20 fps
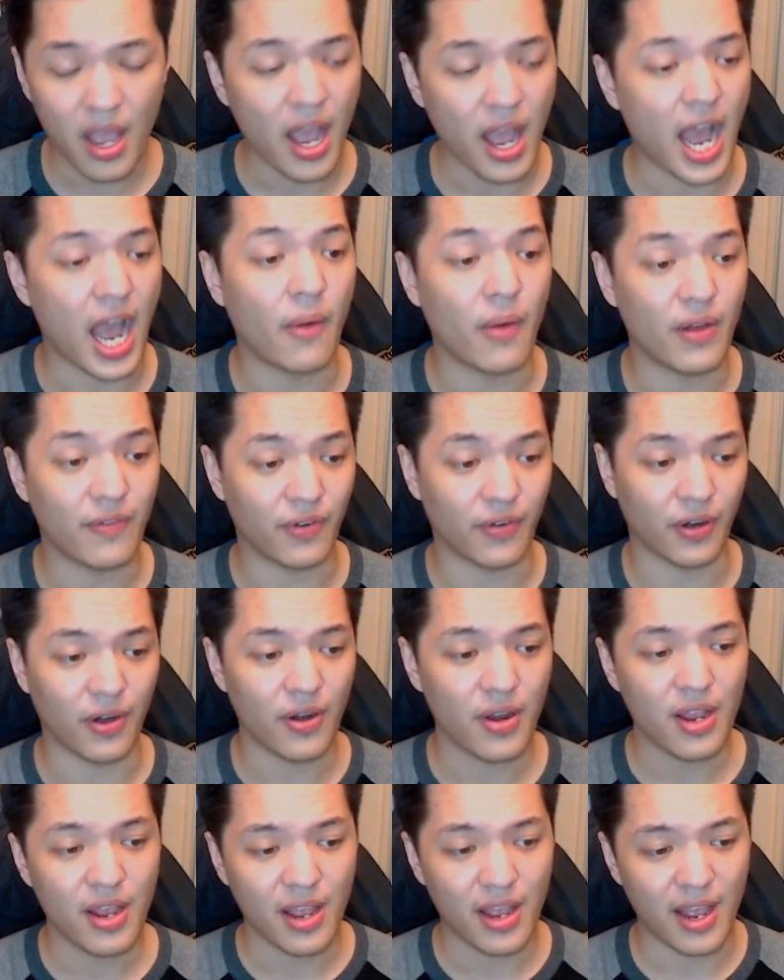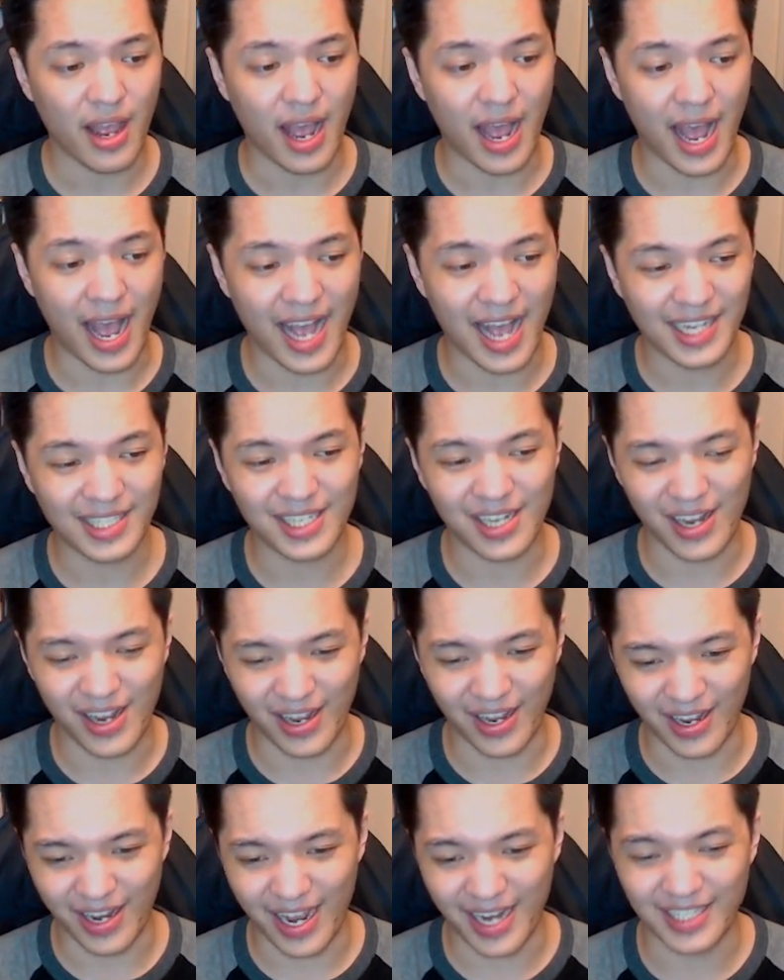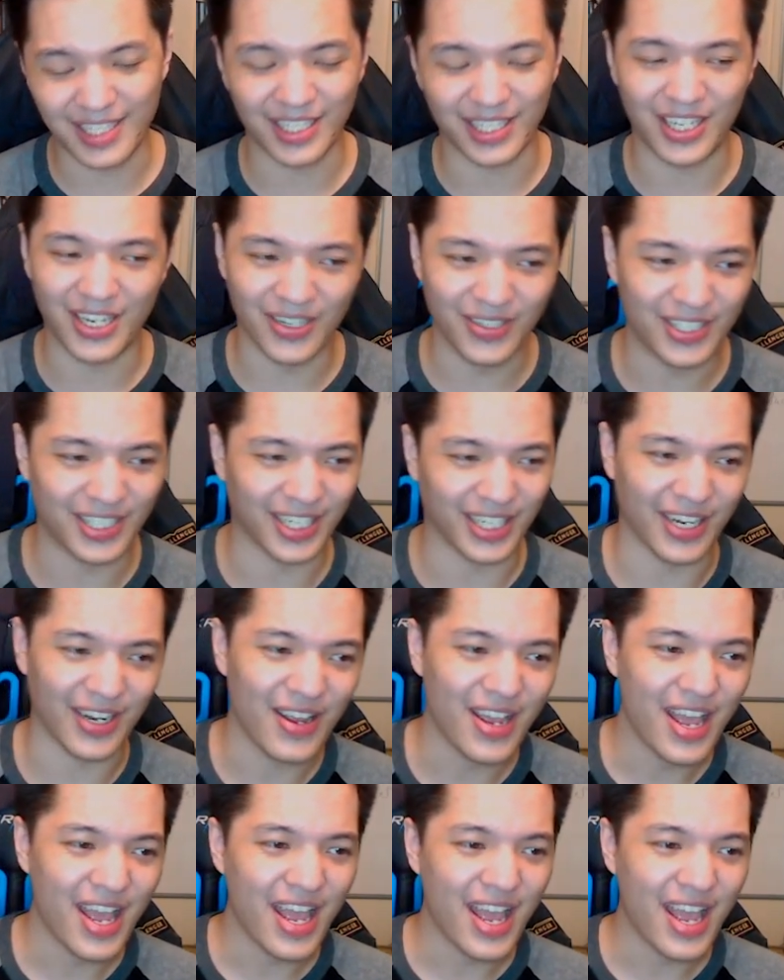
However, as execution,